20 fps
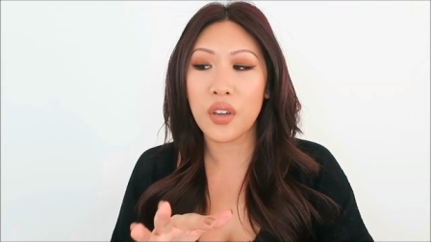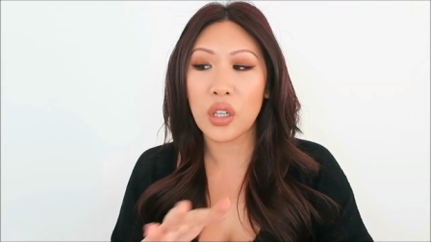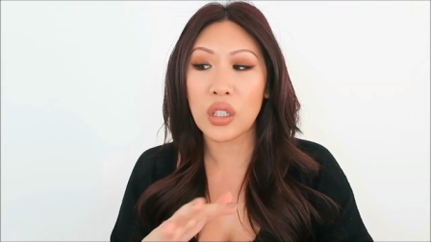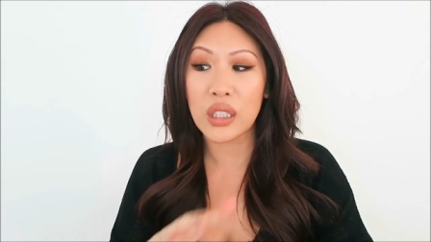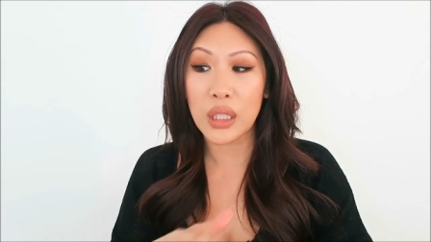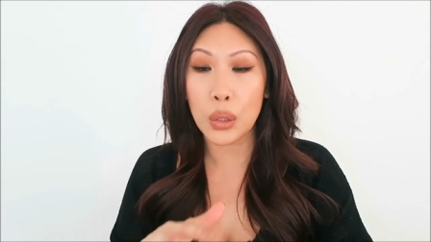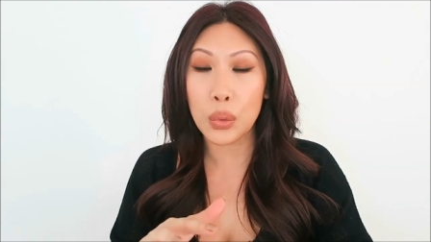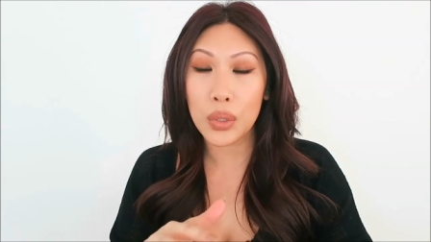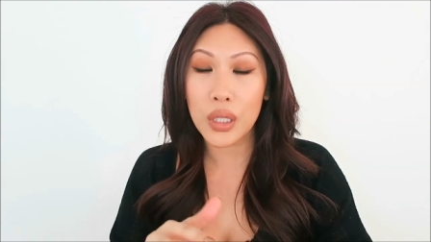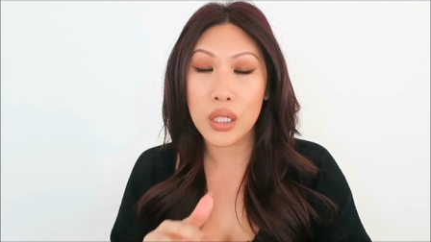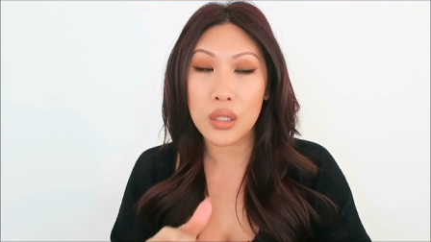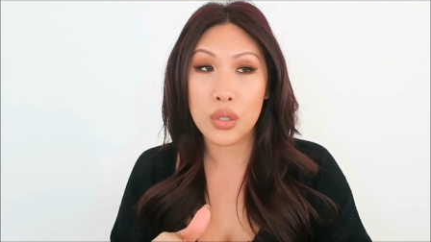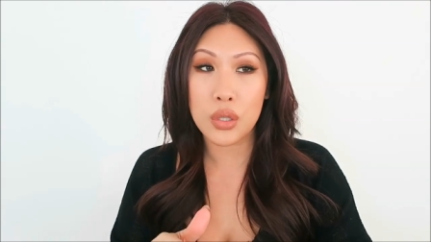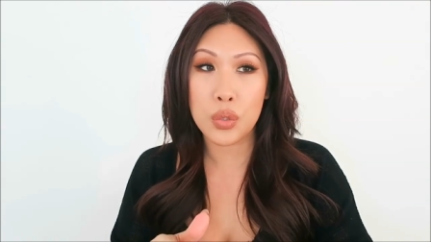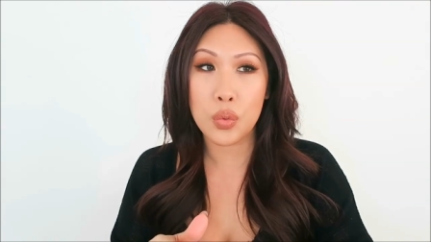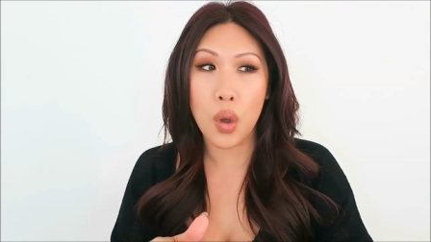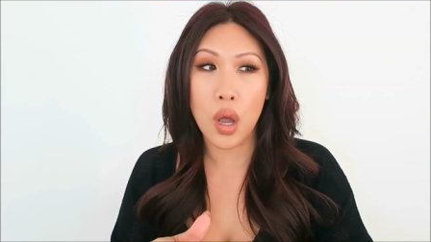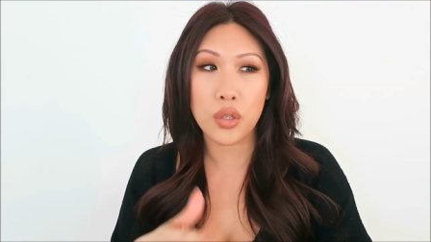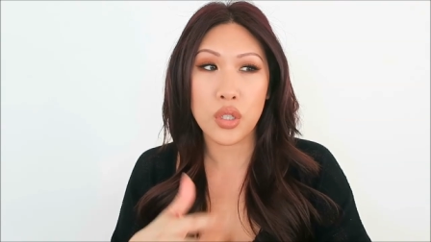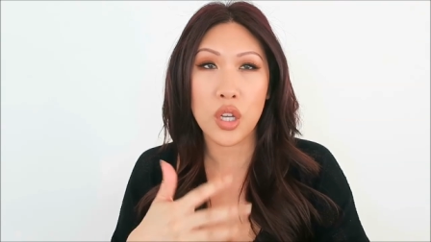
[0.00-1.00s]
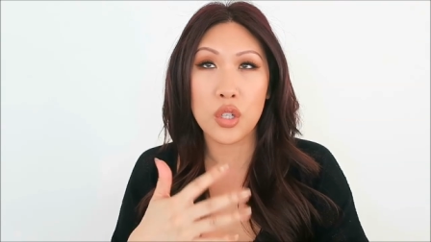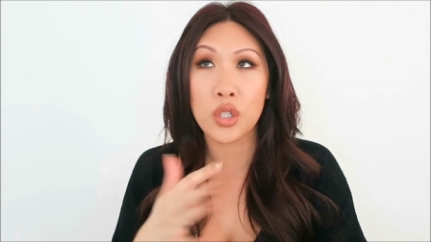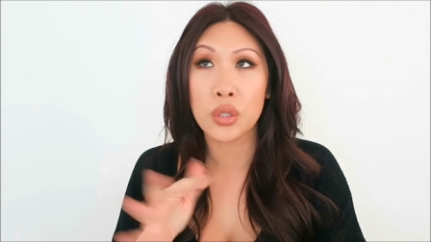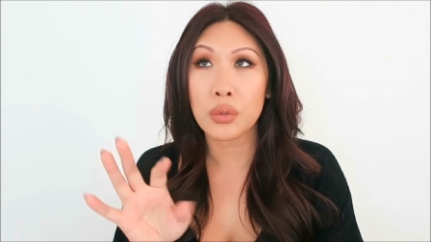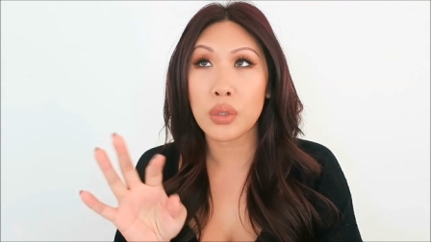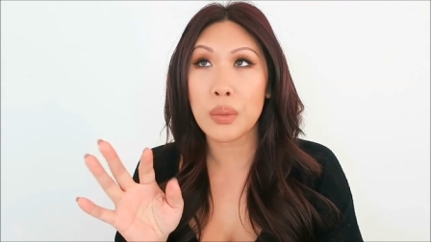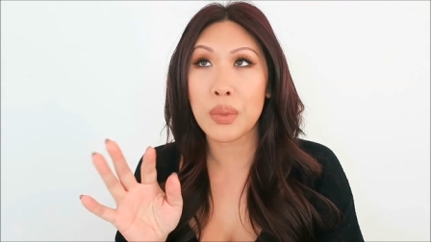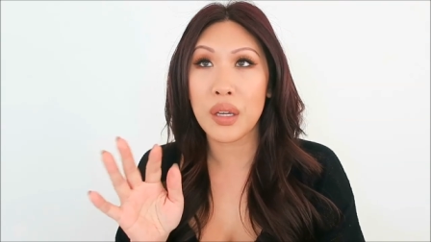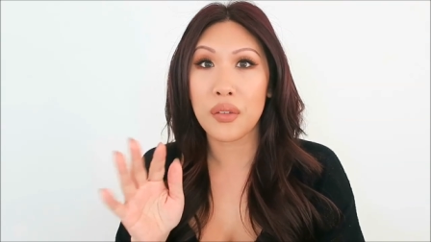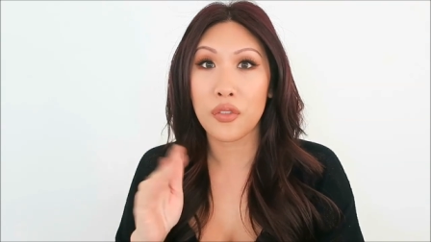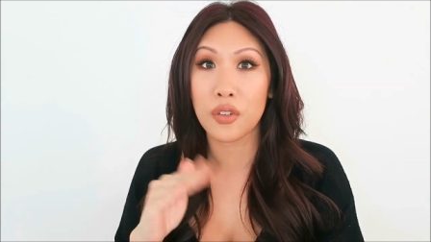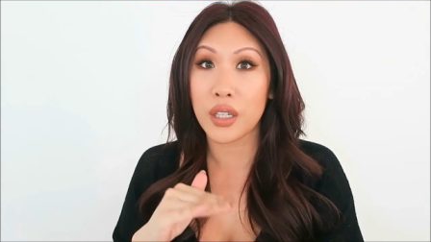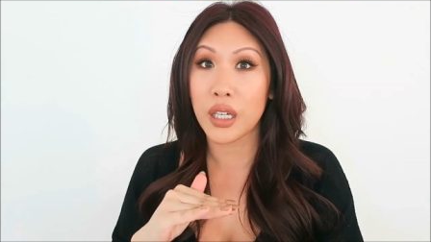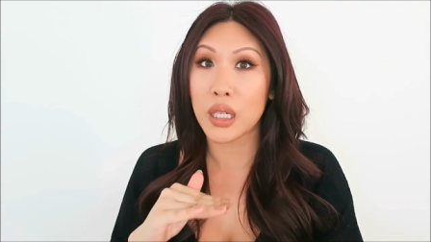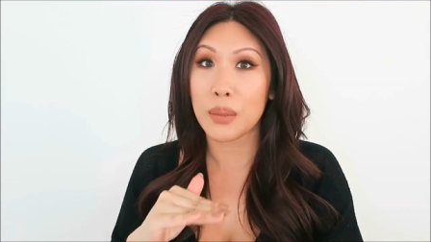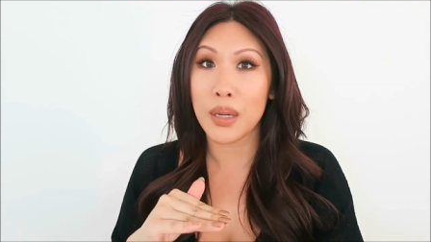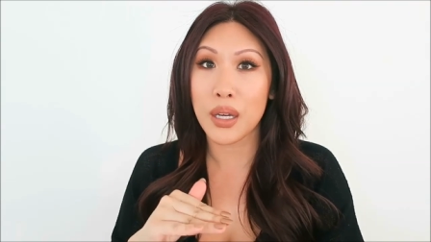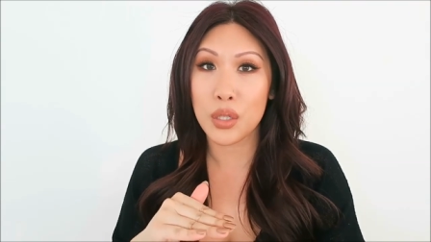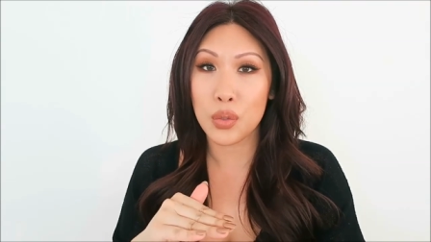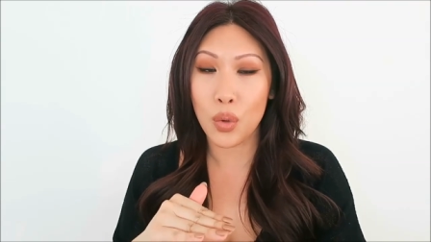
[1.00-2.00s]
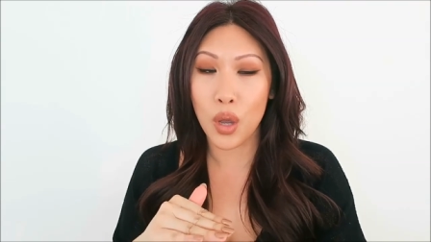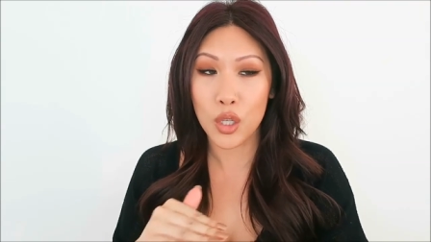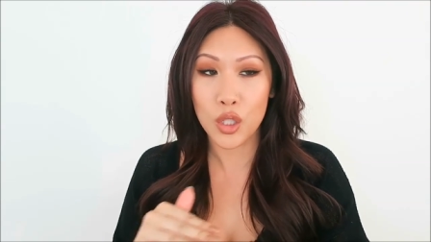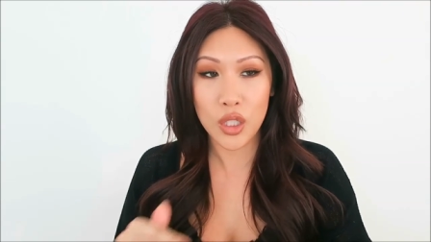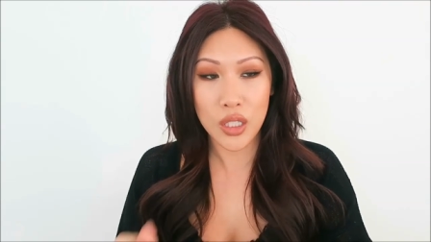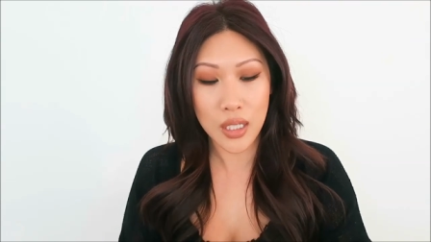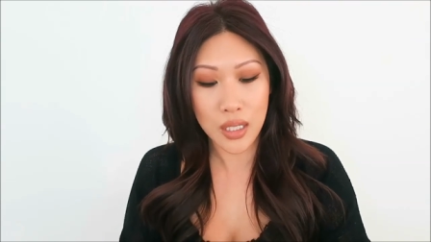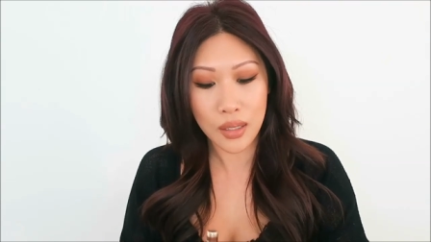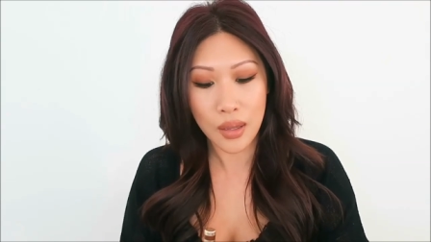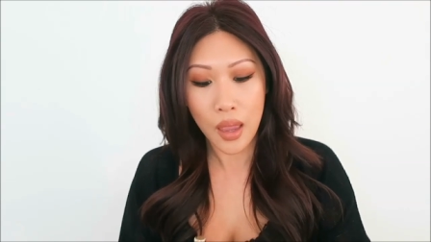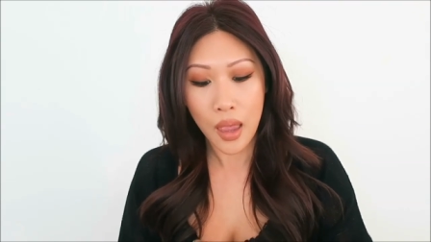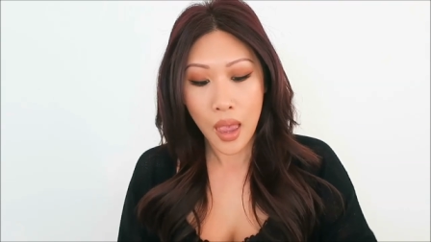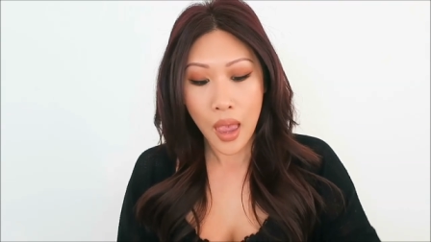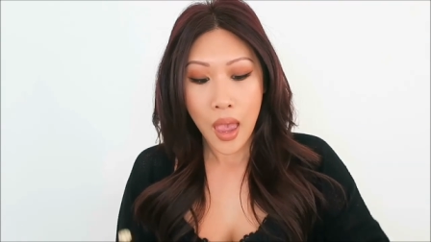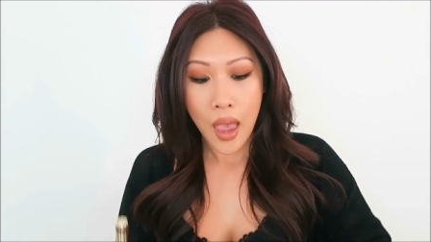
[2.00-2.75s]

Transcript: very liquidy to swatch, I generally might forget about swatches.